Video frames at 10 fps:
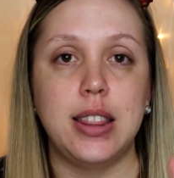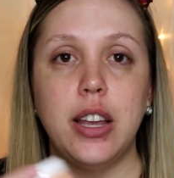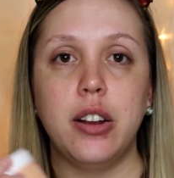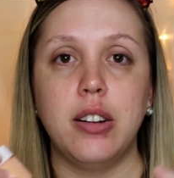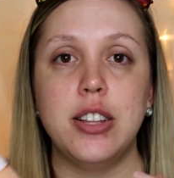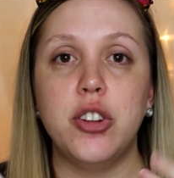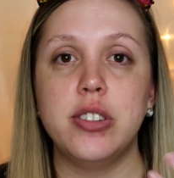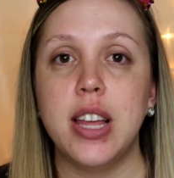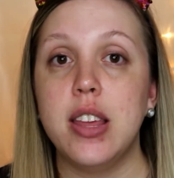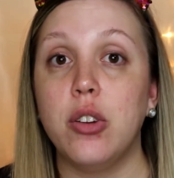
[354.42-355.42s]
There,
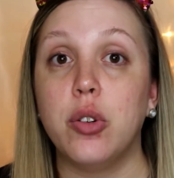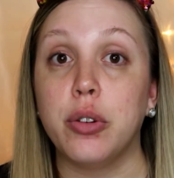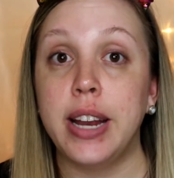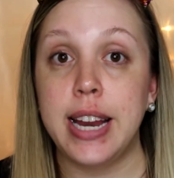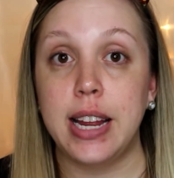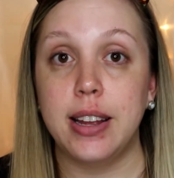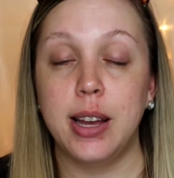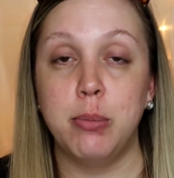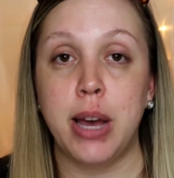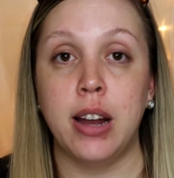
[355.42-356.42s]
there's nothing gritty
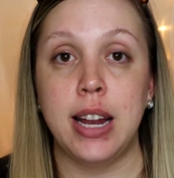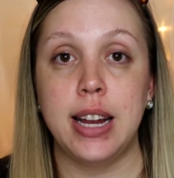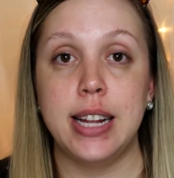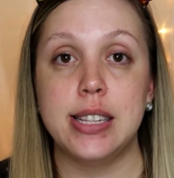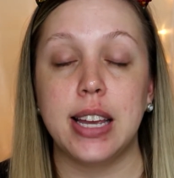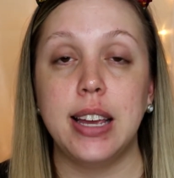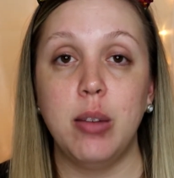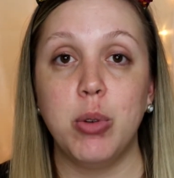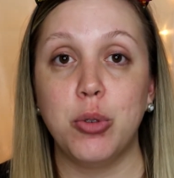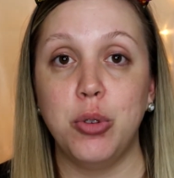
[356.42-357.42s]
about it. It's a
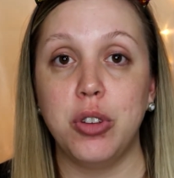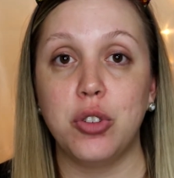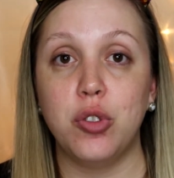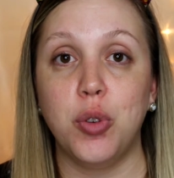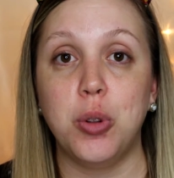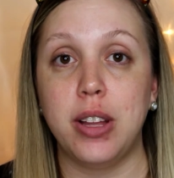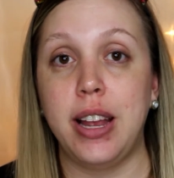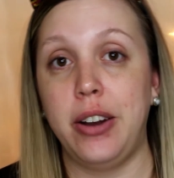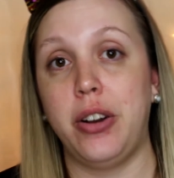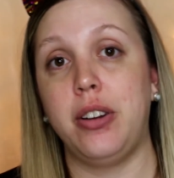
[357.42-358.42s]
chemical
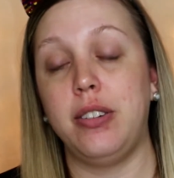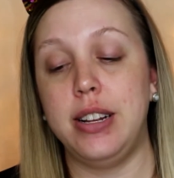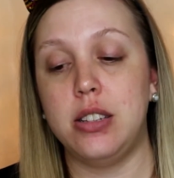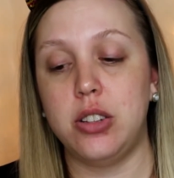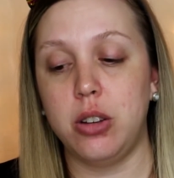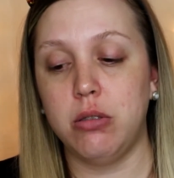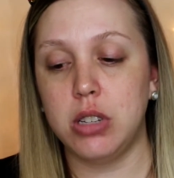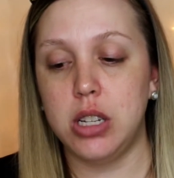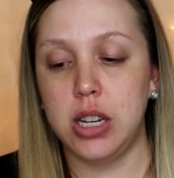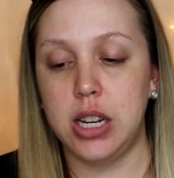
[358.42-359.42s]
exfoliator. It's
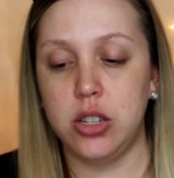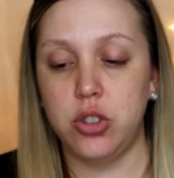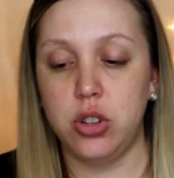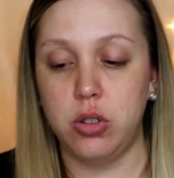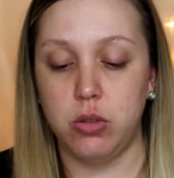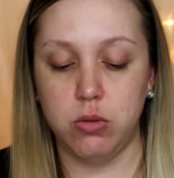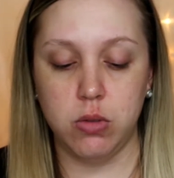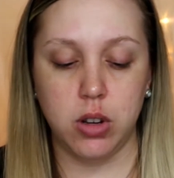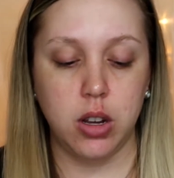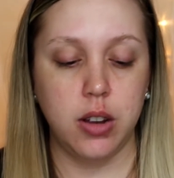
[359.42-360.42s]
soaked
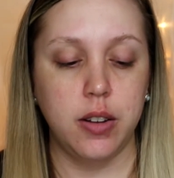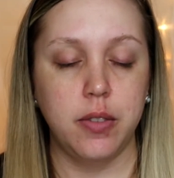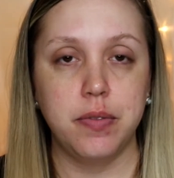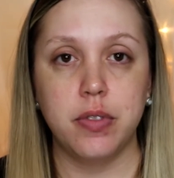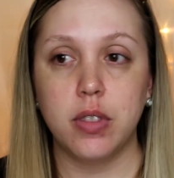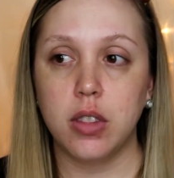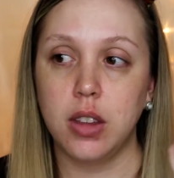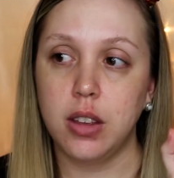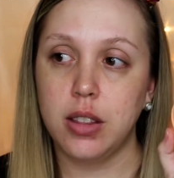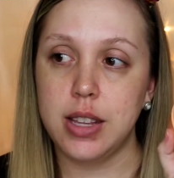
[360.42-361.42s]
into
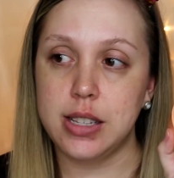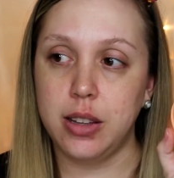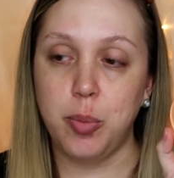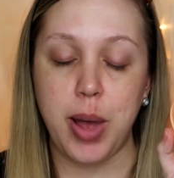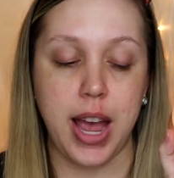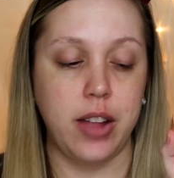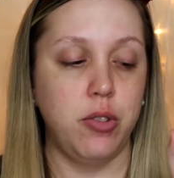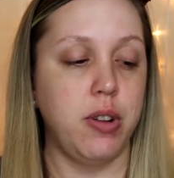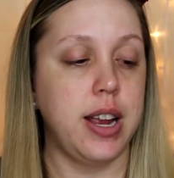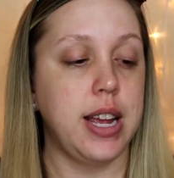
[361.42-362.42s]
these little
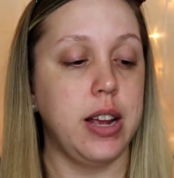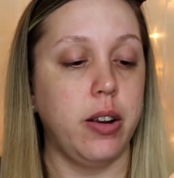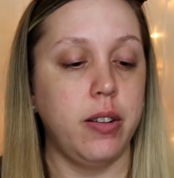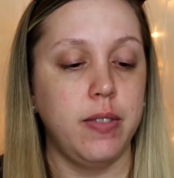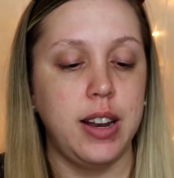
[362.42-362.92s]
pads right here.